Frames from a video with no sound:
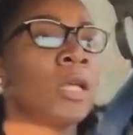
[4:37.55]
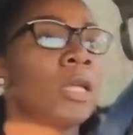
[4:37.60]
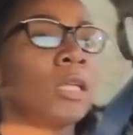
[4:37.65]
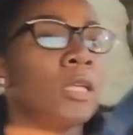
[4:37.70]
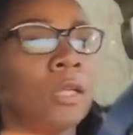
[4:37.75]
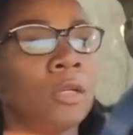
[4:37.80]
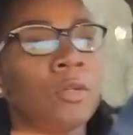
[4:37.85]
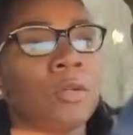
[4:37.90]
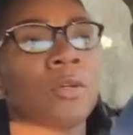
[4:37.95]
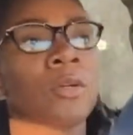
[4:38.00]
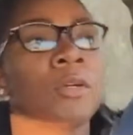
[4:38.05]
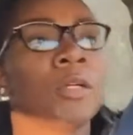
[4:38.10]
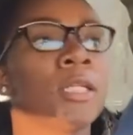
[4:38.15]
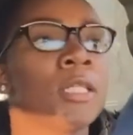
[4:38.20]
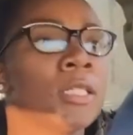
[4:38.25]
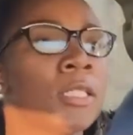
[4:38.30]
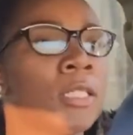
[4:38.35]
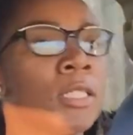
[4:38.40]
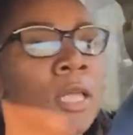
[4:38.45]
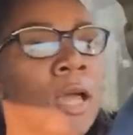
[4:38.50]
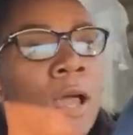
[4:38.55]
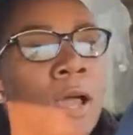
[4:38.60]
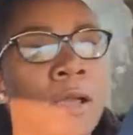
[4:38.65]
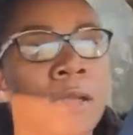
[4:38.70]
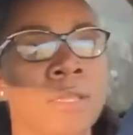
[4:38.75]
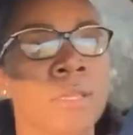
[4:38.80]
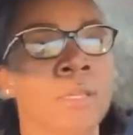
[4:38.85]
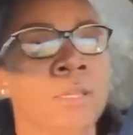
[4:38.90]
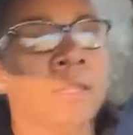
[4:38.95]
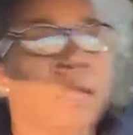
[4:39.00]
Your girl is
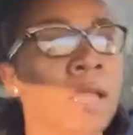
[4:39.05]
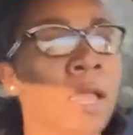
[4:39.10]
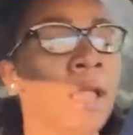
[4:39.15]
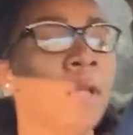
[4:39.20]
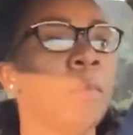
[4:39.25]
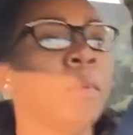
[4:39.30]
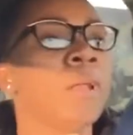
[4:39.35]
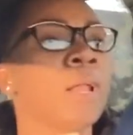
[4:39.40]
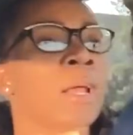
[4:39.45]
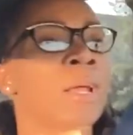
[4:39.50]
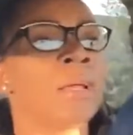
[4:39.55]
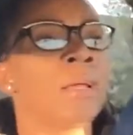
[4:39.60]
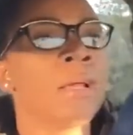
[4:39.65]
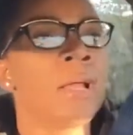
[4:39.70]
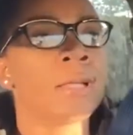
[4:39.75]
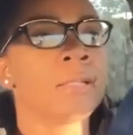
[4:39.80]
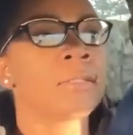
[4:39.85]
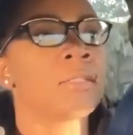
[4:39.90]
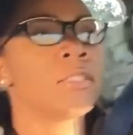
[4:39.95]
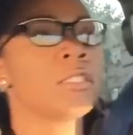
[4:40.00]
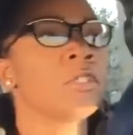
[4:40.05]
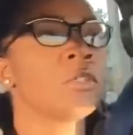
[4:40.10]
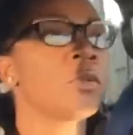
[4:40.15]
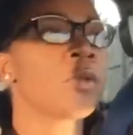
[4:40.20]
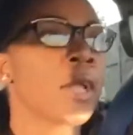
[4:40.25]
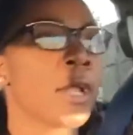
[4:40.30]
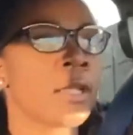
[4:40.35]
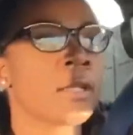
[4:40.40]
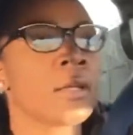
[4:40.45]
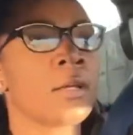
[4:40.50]
tired, but I still
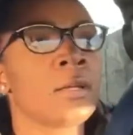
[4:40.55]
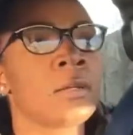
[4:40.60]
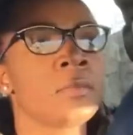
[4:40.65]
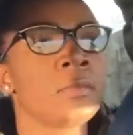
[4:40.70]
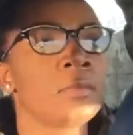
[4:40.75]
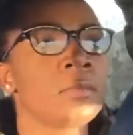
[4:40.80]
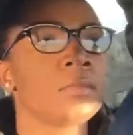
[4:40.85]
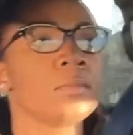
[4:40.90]
got up.